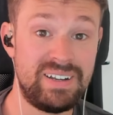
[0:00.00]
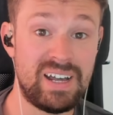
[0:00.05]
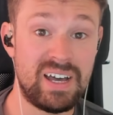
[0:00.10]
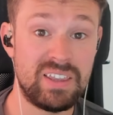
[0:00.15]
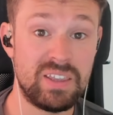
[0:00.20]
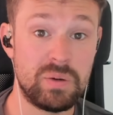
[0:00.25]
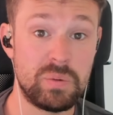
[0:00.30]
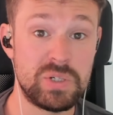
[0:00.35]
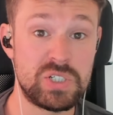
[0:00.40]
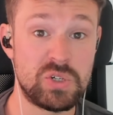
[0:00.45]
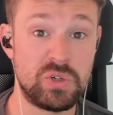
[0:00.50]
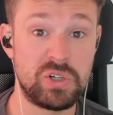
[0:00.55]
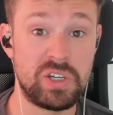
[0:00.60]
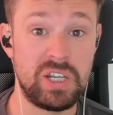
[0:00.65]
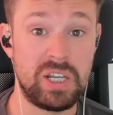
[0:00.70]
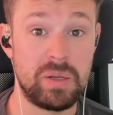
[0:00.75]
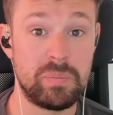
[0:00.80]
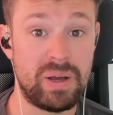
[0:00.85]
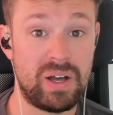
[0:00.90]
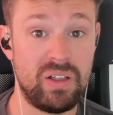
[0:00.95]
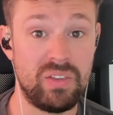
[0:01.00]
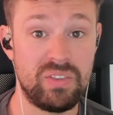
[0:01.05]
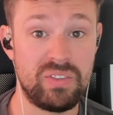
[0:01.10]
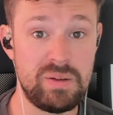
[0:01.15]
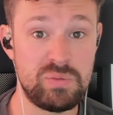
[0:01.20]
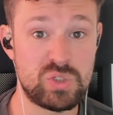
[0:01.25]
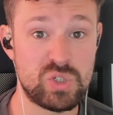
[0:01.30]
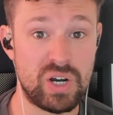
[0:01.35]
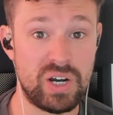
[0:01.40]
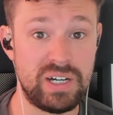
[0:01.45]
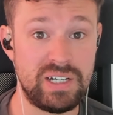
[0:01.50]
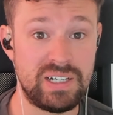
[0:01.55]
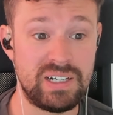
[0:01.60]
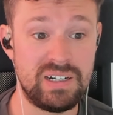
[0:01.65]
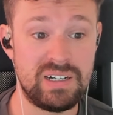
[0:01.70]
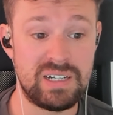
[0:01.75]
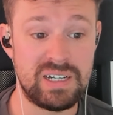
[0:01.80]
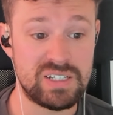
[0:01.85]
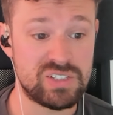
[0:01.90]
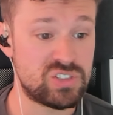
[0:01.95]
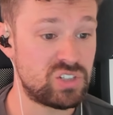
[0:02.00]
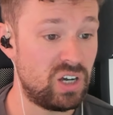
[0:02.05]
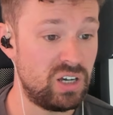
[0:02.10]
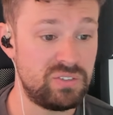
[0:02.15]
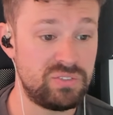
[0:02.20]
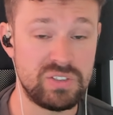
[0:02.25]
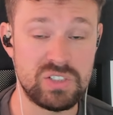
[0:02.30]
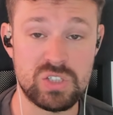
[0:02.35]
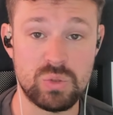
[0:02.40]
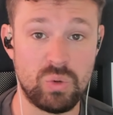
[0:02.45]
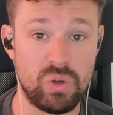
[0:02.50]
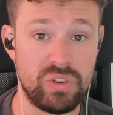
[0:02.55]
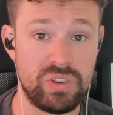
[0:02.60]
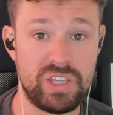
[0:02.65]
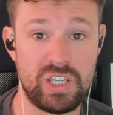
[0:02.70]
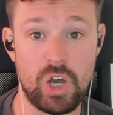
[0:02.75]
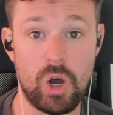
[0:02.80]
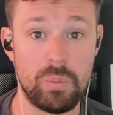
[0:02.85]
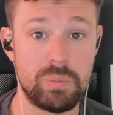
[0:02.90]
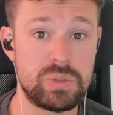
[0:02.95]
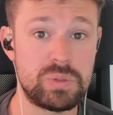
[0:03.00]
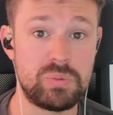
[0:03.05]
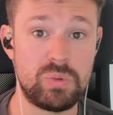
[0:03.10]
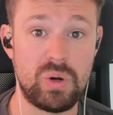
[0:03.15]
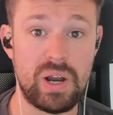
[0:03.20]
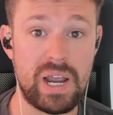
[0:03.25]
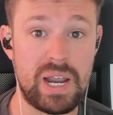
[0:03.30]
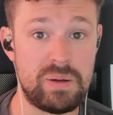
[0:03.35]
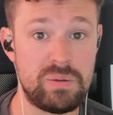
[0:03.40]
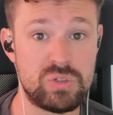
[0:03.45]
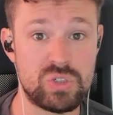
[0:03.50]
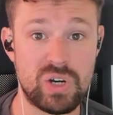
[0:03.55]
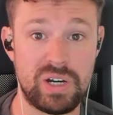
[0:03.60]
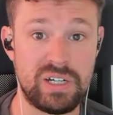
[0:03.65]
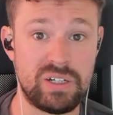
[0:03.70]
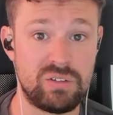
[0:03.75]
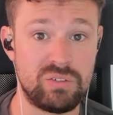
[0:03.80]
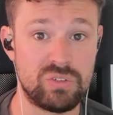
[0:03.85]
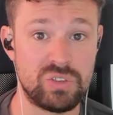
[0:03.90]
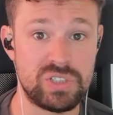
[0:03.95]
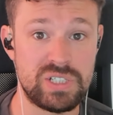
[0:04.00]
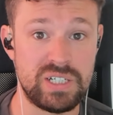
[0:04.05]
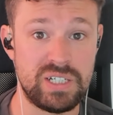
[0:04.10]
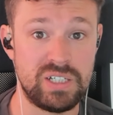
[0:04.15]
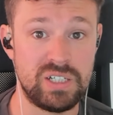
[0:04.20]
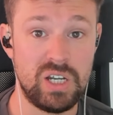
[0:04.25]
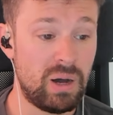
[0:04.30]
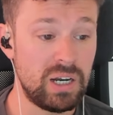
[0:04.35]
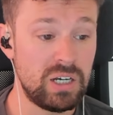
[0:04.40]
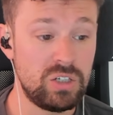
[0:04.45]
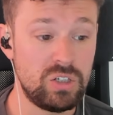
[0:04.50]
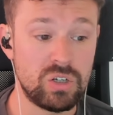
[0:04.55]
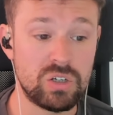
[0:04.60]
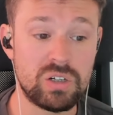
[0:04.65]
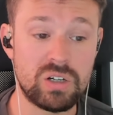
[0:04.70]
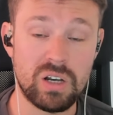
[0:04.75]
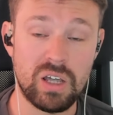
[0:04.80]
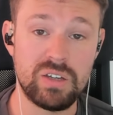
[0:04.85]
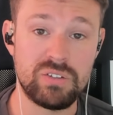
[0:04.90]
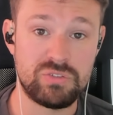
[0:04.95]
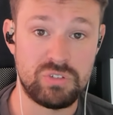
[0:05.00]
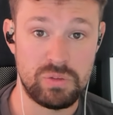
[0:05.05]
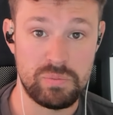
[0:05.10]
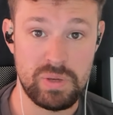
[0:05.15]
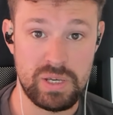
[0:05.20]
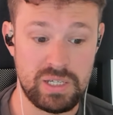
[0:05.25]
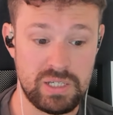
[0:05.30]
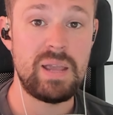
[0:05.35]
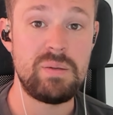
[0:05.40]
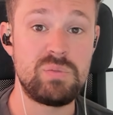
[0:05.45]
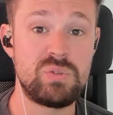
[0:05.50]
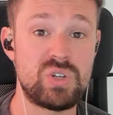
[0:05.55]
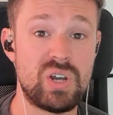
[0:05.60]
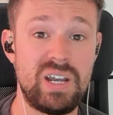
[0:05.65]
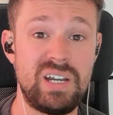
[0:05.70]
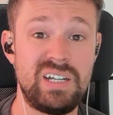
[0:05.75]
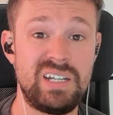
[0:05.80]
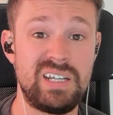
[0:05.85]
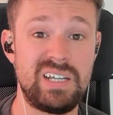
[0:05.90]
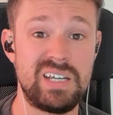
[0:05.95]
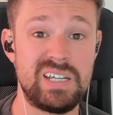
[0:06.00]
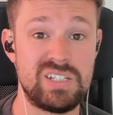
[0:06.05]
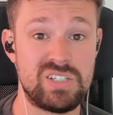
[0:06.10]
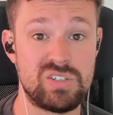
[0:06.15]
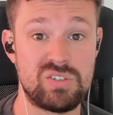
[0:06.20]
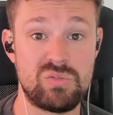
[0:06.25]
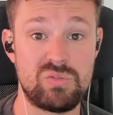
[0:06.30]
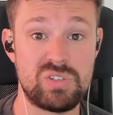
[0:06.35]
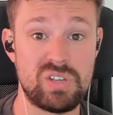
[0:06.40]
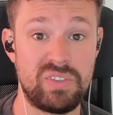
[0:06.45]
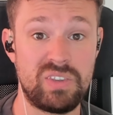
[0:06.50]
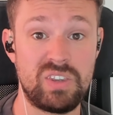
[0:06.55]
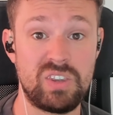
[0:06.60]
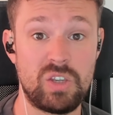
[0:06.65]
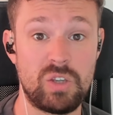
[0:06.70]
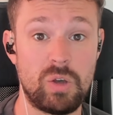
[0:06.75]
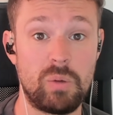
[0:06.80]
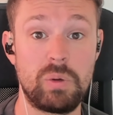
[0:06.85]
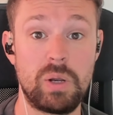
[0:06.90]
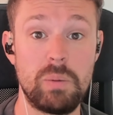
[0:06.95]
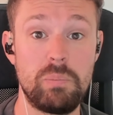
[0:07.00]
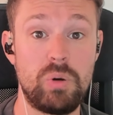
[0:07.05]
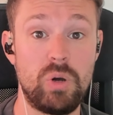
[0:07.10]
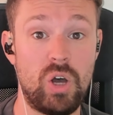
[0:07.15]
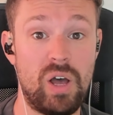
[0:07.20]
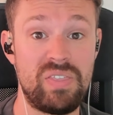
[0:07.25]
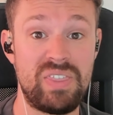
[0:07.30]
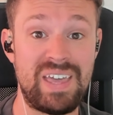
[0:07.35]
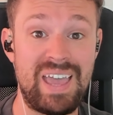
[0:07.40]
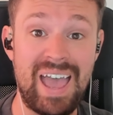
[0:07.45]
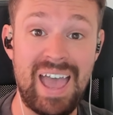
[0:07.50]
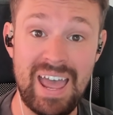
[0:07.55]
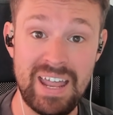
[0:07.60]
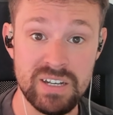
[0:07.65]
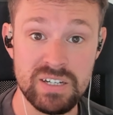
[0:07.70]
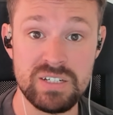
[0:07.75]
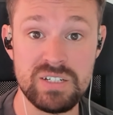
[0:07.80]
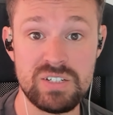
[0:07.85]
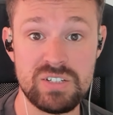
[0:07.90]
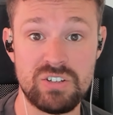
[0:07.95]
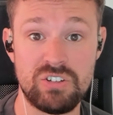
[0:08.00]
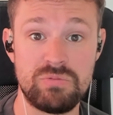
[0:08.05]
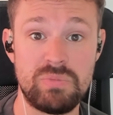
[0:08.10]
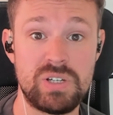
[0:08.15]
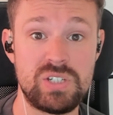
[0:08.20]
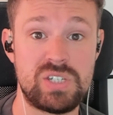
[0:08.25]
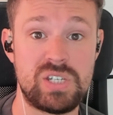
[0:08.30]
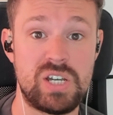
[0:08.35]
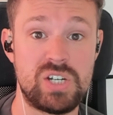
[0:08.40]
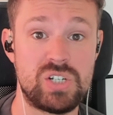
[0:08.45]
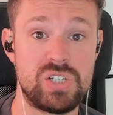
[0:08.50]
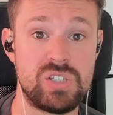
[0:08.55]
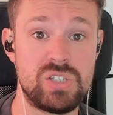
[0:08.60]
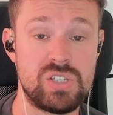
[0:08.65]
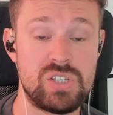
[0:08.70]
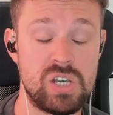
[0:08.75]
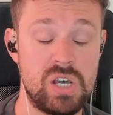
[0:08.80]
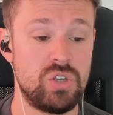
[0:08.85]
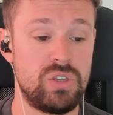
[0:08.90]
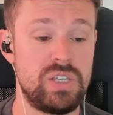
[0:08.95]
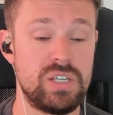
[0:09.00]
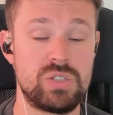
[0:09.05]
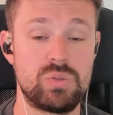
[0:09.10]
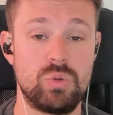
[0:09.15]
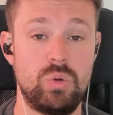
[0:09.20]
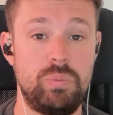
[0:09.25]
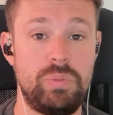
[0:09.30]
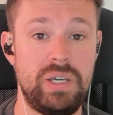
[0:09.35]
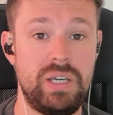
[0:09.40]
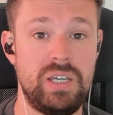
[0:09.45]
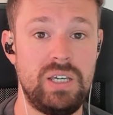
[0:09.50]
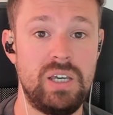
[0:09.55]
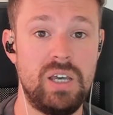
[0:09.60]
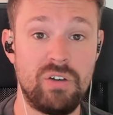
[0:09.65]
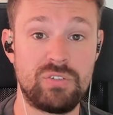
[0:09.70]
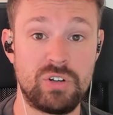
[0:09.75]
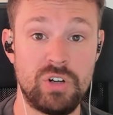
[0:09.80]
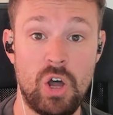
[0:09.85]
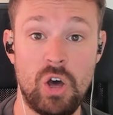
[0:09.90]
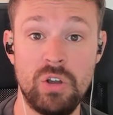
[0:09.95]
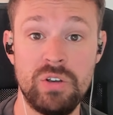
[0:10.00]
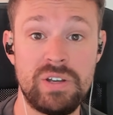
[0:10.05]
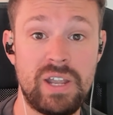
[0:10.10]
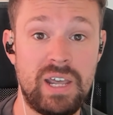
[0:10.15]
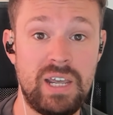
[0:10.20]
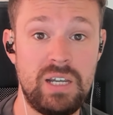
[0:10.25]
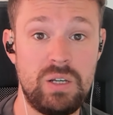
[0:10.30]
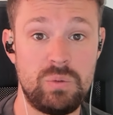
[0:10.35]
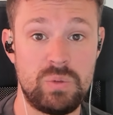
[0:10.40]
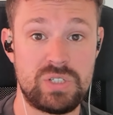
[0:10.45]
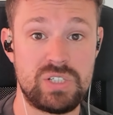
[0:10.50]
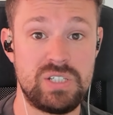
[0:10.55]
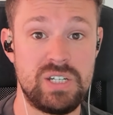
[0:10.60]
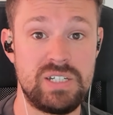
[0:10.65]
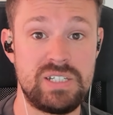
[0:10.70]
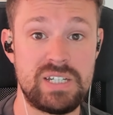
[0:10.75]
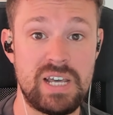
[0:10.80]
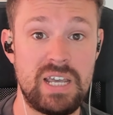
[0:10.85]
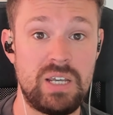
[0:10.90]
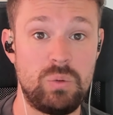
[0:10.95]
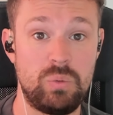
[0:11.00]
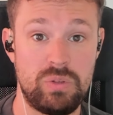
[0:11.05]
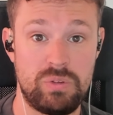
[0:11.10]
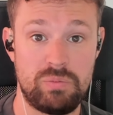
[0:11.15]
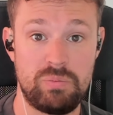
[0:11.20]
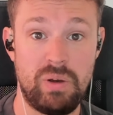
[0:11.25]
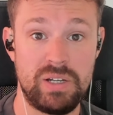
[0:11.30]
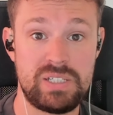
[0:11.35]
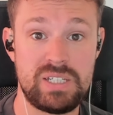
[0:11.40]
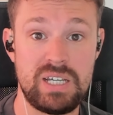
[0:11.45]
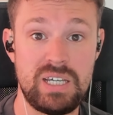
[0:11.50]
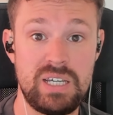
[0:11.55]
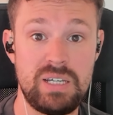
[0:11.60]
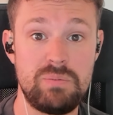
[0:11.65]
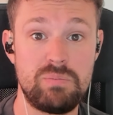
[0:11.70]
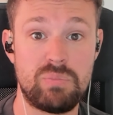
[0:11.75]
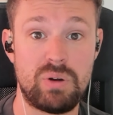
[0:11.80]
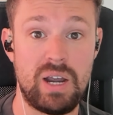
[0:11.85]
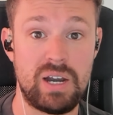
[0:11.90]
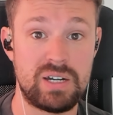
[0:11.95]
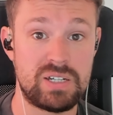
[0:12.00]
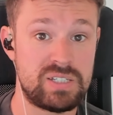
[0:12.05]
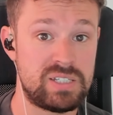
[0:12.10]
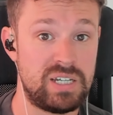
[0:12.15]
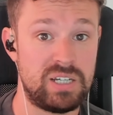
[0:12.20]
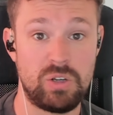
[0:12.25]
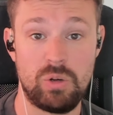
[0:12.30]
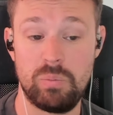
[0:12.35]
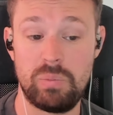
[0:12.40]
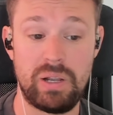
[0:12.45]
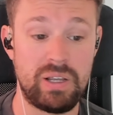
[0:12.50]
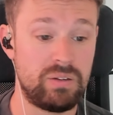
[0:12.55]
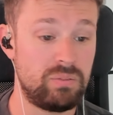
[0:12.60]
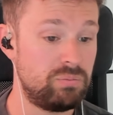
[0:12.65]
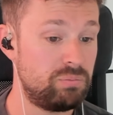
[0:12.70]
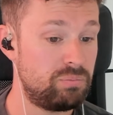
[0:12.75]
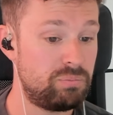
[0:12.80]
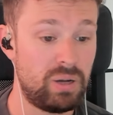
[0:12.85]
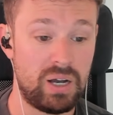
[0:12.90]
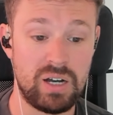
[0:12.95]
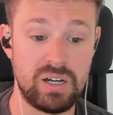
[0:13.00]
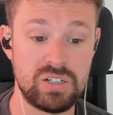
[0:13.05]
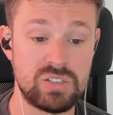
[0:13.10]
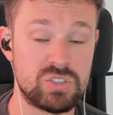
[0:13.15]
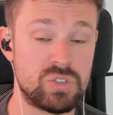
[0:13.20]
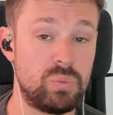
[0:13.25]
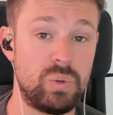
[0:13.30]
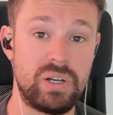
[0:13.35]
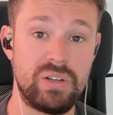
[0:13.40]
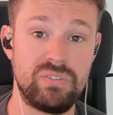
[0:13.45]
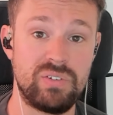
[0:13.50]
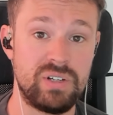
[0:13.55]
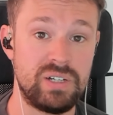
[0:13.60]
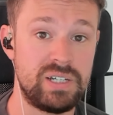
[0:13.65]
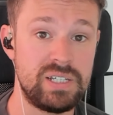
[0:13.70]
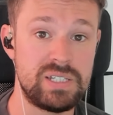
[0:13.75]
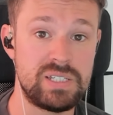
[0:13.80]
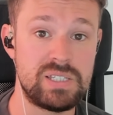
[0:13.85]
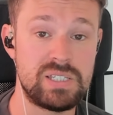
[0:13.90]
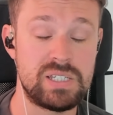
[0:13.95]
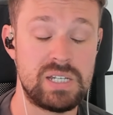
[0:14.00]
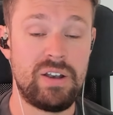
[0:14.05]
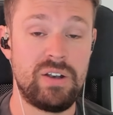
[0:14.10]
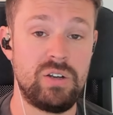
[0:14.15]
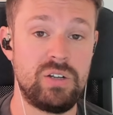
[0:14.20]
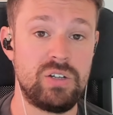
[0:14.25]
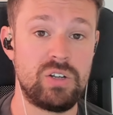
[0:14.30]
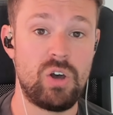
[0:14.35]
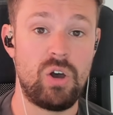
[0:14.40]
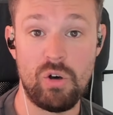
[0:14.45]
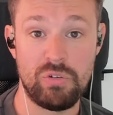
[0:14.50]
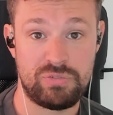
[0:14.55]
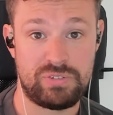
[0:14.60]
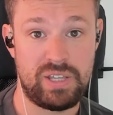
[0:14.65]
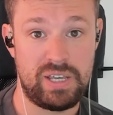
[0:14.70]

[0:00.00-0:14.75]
now that we're talking about aim training, let's dive into what the optimal aim training routine might look like for me. Aim training is something that I'm going to put at the end of my sessions. So this will be after an on day, which is a day with my team practicing or playing pugs or whatever it is, and off